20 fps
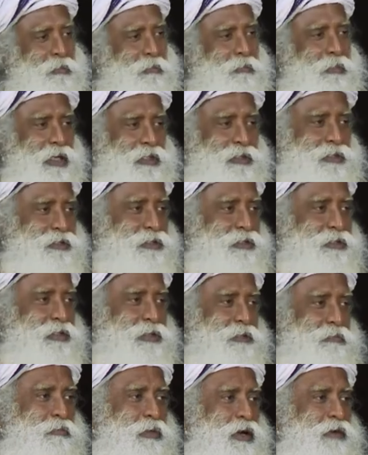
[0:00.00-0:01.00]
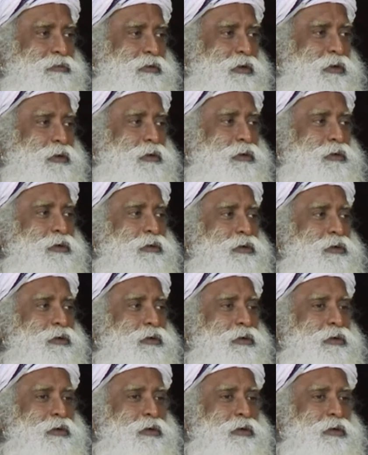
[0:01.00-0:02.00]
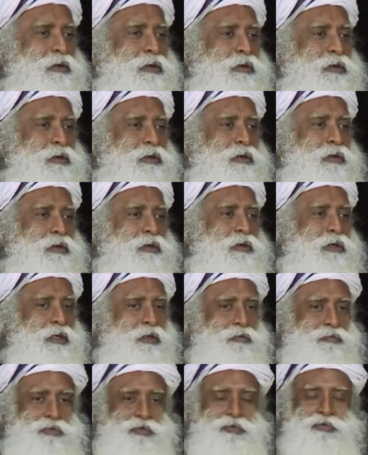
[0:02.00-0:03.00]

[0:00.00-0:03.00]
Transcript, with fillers: But buffalo, if